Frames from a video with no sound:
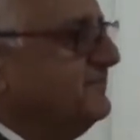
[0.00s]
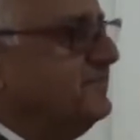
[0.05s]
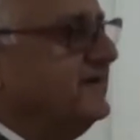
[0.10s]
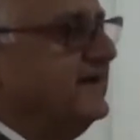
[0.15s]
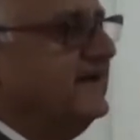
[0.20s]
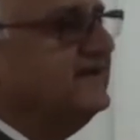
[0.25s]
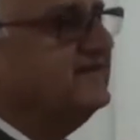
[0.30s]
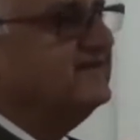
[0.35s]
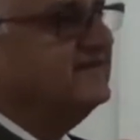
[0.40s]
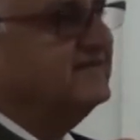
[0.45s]
a
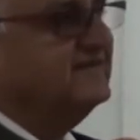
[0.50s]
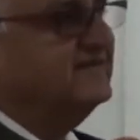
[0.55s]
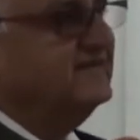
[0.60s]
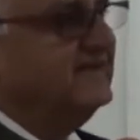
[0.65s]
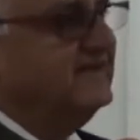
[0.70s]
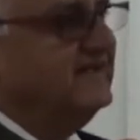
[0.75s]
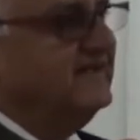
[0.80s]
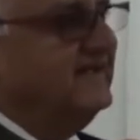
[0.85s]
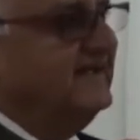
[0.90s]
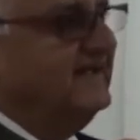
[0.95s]
place
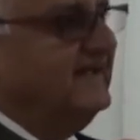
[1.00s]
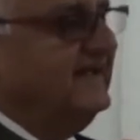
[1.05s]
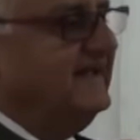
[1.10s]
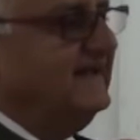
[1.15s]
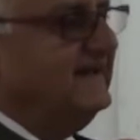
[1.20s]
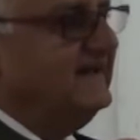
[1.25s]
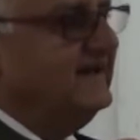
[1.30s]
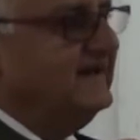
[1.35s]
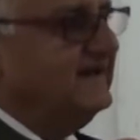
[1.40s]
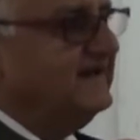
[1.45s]

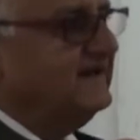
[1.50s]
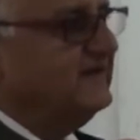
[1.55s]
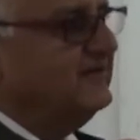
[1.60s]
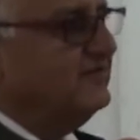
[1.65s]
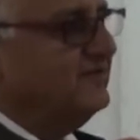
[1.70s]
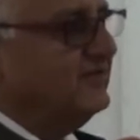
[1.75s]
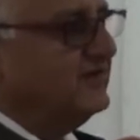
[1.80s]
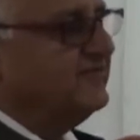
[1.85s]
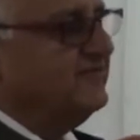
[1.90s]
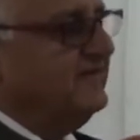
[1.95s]
in
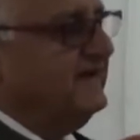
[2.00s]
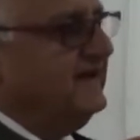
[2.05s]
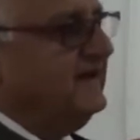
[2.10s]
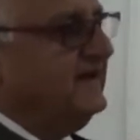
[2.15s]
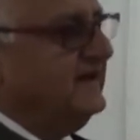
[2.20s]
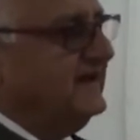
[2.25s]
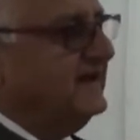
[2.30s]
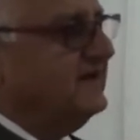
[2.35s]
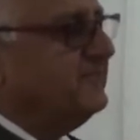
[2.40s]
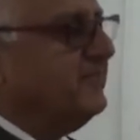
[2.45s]
what
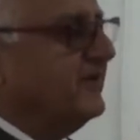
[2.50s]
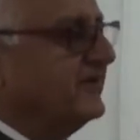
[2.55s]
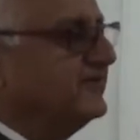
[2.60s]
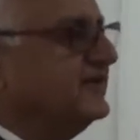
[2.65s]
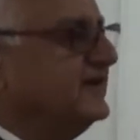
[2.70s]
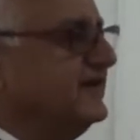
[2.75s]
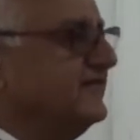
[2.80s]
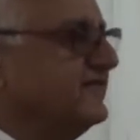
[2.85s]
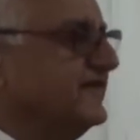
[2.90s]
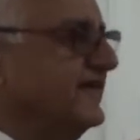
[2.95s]
we, in a
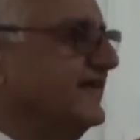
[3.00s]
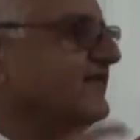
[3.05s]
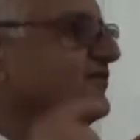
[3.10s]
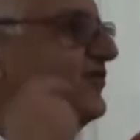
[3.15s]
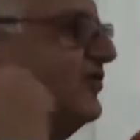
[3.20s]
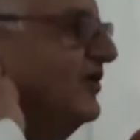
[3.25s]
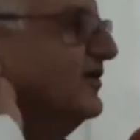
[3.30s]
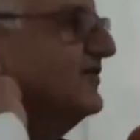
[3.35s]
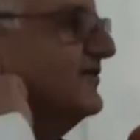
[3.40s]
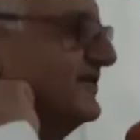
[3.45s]
positive sense,
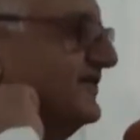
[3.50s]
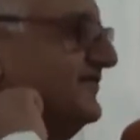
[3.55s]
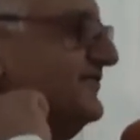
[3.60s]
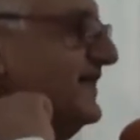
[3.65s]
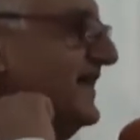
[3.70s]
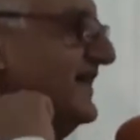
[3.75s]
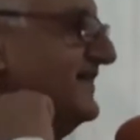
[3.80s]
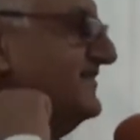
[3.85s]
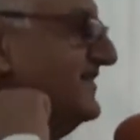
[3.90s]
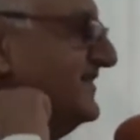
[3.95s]
call
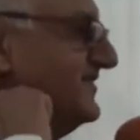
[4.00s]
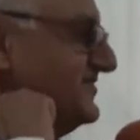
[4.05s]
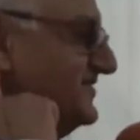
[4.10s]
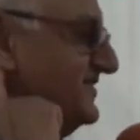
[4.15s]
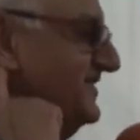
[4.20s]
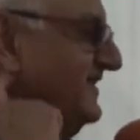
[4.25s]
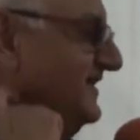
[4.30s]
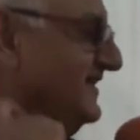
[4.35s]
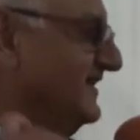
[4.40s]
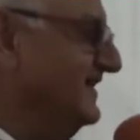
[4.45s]

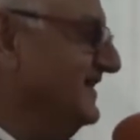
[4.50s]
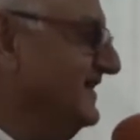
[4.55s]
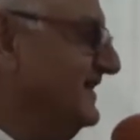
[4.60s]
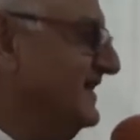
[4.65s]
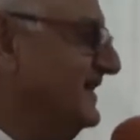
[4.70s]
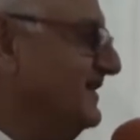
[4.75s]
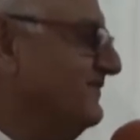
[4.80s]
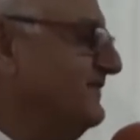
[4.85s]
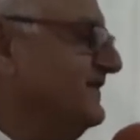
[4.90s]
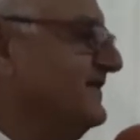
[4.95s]
civilization
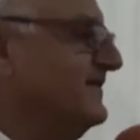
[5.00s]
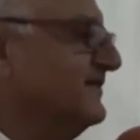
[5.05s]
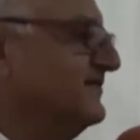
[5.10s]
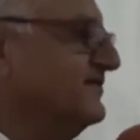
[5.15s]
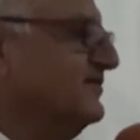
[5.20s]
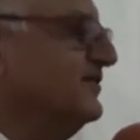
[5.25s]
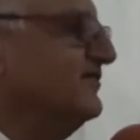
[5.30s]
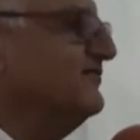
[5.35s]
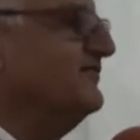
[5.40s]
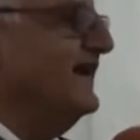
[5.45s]
if it
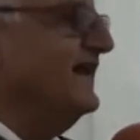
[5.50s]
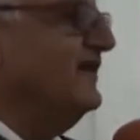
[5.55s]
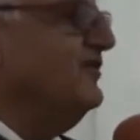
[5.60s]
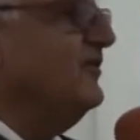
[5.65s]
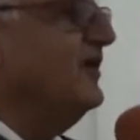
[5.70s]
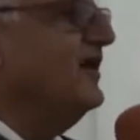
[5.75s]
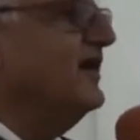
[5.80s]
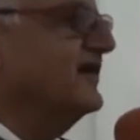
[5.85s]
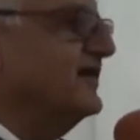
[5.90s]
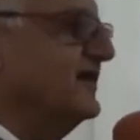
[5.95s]
does not
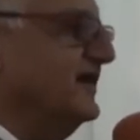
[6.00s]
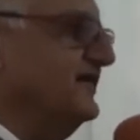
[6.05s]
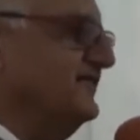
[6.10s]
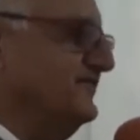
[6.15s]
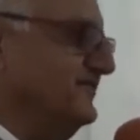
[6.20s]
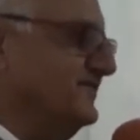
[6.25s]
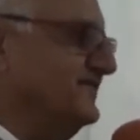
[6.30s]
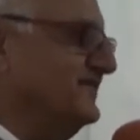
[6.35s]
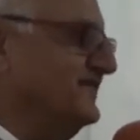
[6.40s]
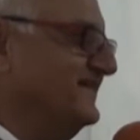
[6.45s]
value
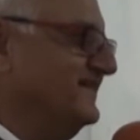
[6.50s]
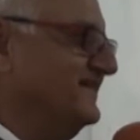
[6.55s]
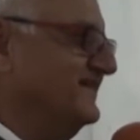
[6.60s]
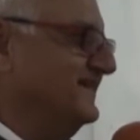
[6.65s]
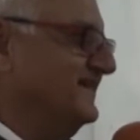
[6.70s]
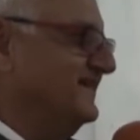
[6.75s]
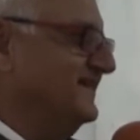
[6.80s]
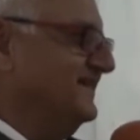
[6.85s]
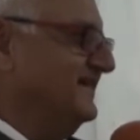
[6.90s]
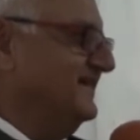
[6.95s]
archives.
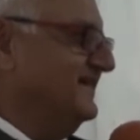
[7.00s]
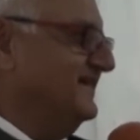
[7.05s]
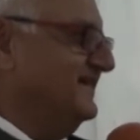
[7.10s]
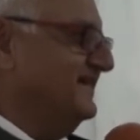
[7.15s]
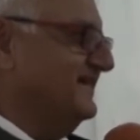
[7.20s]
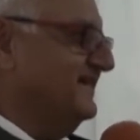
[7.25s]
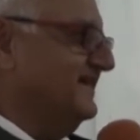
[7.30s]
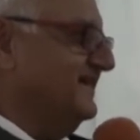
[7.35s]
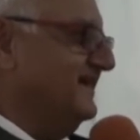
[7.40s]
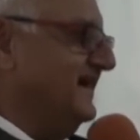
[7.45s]

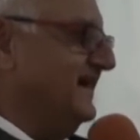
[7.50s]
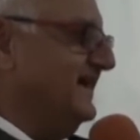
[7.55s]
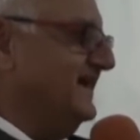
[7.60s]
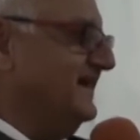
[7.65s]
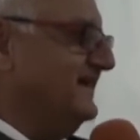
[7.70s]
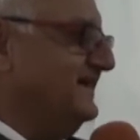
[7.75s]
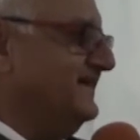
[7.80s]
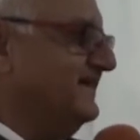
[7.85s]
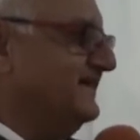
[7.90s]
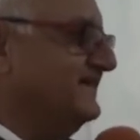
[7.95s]

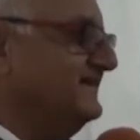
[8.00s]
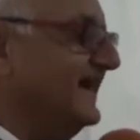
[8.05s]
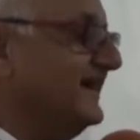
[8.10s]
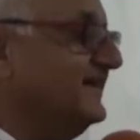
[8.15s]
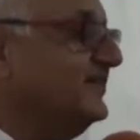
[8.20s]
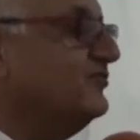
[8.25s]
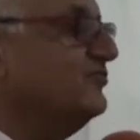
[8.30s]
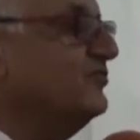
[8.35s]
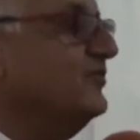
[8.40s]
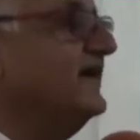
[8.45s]
And uh,
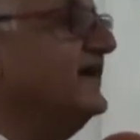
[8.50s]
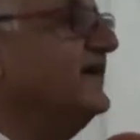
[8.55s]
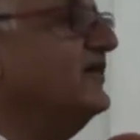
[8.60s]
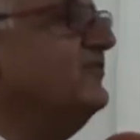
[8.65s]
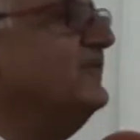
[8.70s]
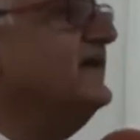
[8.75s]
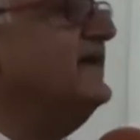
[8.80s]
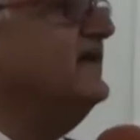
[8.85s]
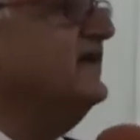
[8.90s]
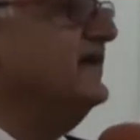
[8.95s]
that is
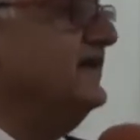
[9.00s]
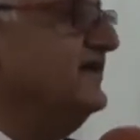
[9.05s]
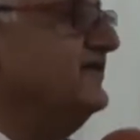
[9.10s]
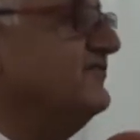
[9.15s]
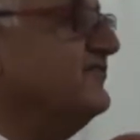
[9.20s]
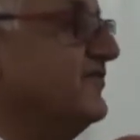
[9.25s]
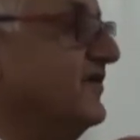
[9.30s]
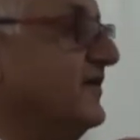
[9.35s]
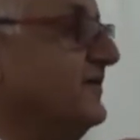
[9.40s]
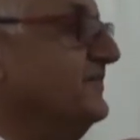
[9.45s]
where we
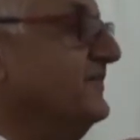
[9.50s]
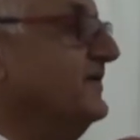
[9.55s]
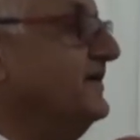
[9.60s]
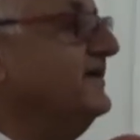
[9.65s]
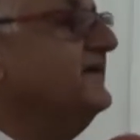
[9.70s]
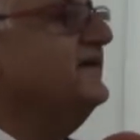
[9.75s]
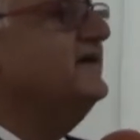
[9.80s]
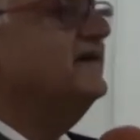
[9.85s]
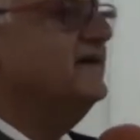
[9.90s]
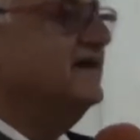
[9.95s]
learned
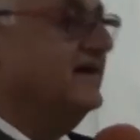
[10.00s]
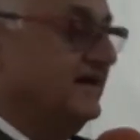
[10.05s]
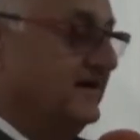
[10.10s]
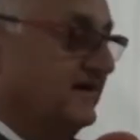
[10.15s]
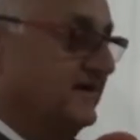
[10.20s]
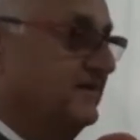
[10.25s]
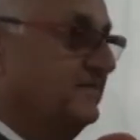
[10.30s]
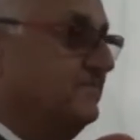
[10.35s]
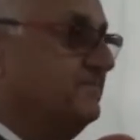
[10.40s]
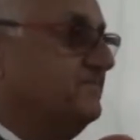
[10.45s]
from
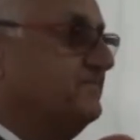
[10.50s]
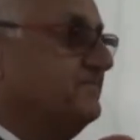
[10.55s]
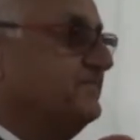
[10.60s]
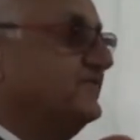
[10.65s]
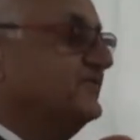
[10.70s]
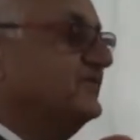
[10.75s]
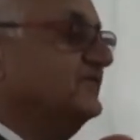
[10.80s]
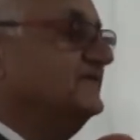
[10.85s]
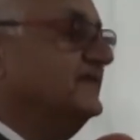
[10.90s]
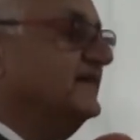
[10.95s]
um,
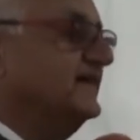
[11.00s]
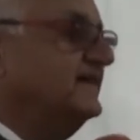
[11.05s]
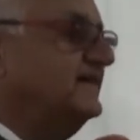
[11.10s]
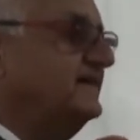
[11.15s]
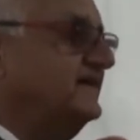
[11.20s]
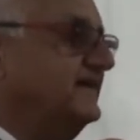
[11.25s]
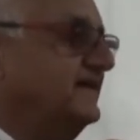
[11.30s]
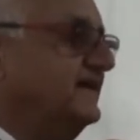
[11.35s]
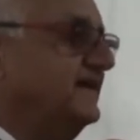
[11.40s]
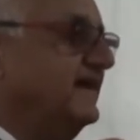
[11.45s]

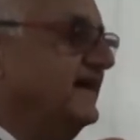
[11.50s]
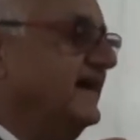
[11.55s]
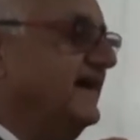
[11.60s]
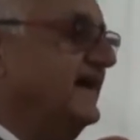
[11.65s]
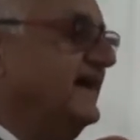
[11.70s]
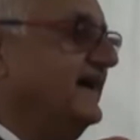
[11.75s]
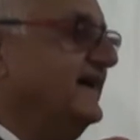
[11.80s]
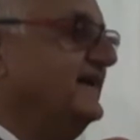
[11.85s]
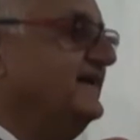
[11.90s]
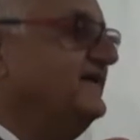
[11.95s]
Sundar
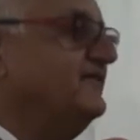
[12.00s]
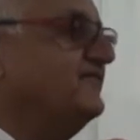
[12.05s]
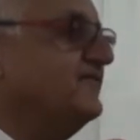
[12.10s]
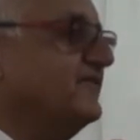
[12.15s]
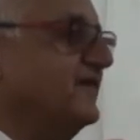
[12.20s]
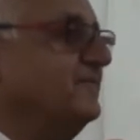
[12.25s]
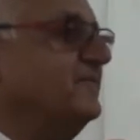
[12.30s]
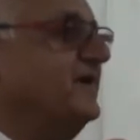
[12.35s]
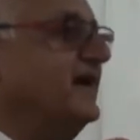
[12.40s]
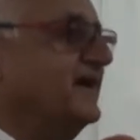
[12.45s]
and
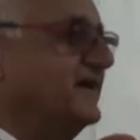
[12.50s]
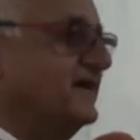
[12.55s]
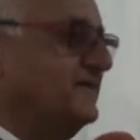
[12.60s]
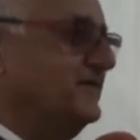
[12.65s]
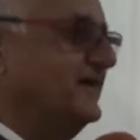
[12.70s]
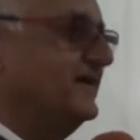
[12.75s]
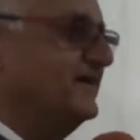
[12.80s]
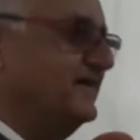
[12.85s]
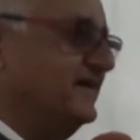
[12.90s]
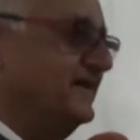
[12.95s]
from
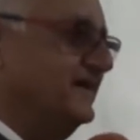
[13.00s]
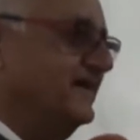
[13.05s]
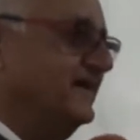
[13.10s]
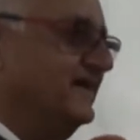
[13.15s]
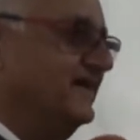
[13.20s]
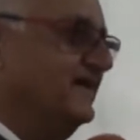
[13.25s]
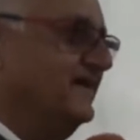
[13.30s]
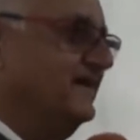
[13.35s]
RMRL